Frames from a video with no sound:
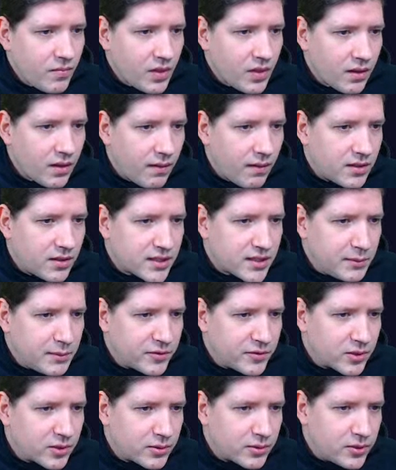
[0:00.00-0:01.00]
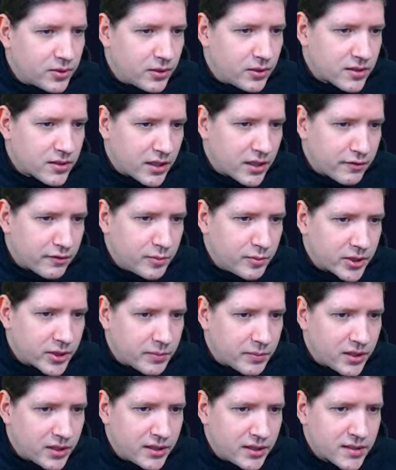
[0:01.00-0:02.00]
Some of the rules have multiple
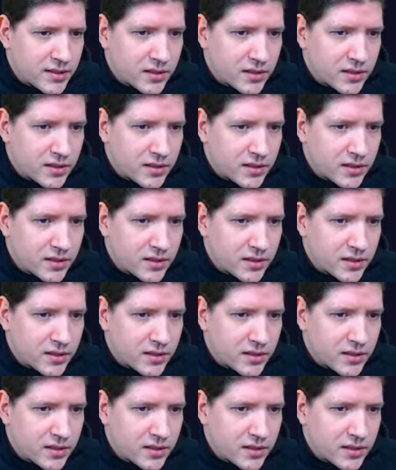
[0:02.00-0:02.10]
lists